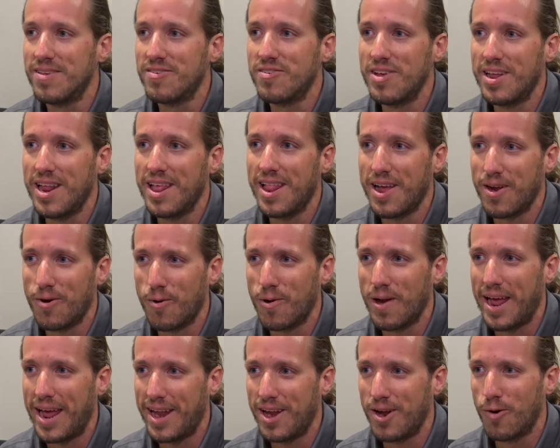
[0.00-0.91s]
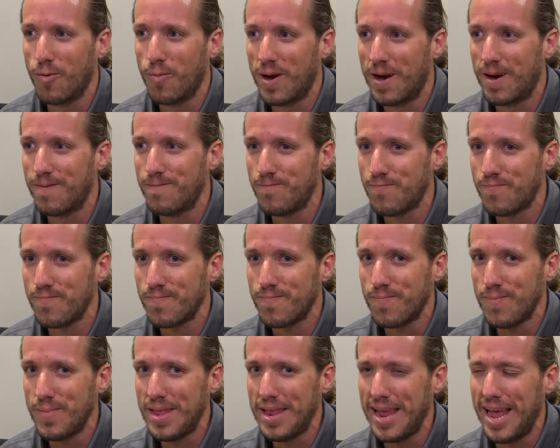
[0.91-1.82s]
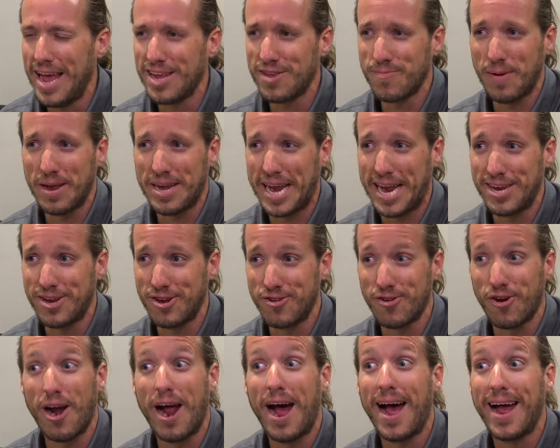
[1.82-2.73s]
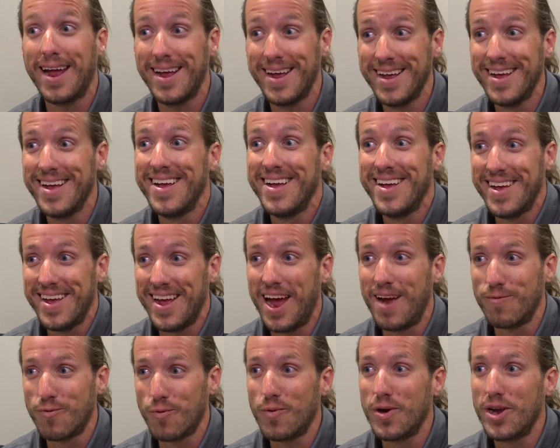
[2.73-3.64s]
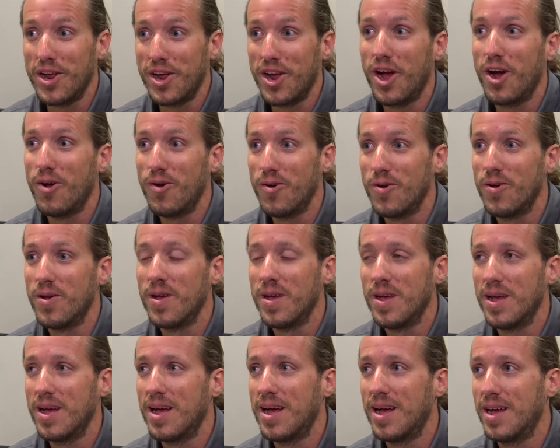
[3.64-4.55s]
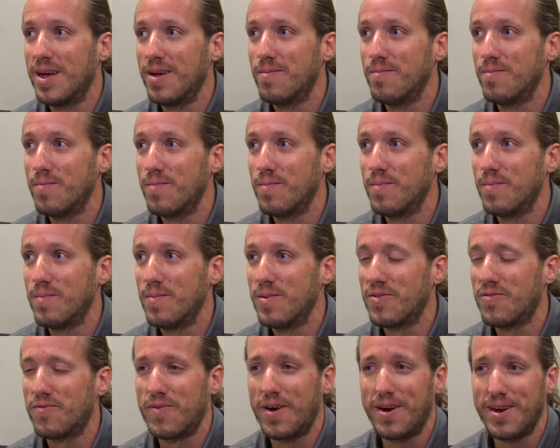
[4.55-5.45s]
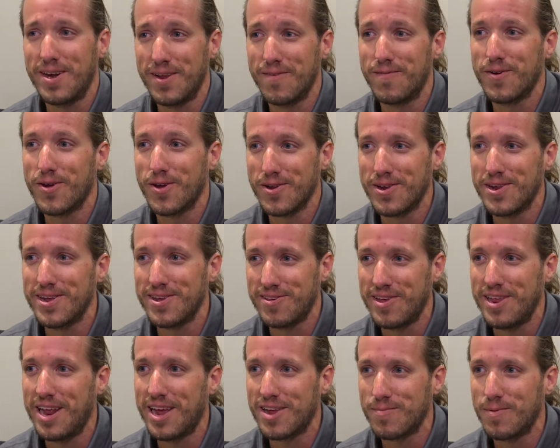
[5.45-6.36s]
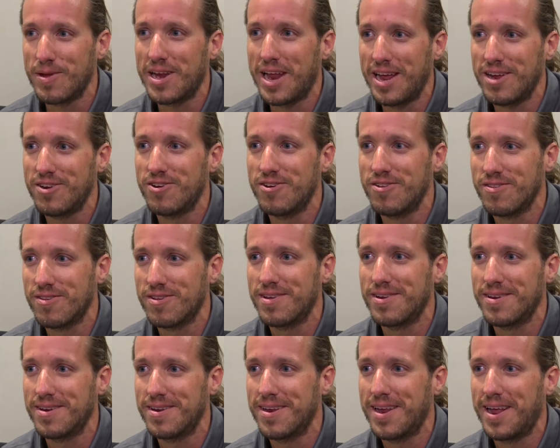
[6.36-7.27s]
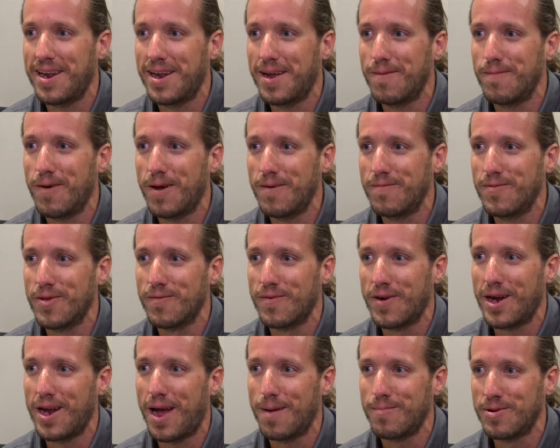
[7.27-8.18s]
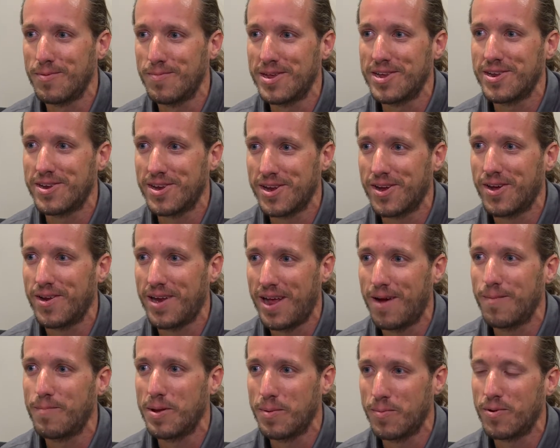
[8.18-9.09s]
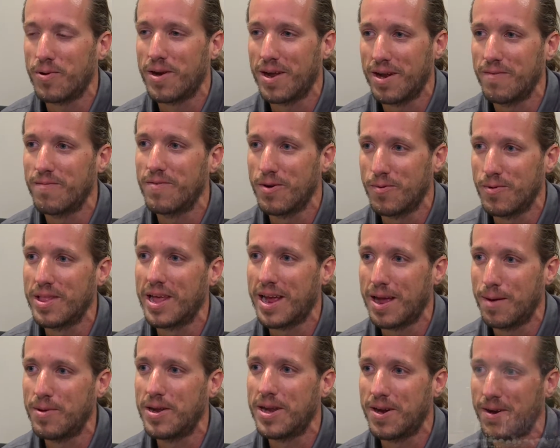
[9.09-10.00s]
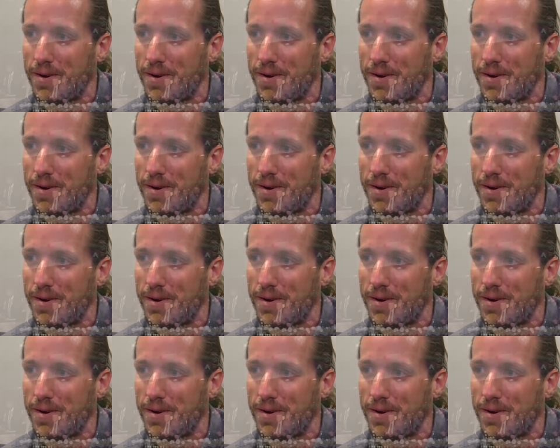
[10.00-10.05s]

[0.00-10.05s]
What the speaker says: a city like Orlando, where expectations are high everywhere you go, it's very difficult to exceed expectations, and I feel very optimistic on how people are going to feel when they come in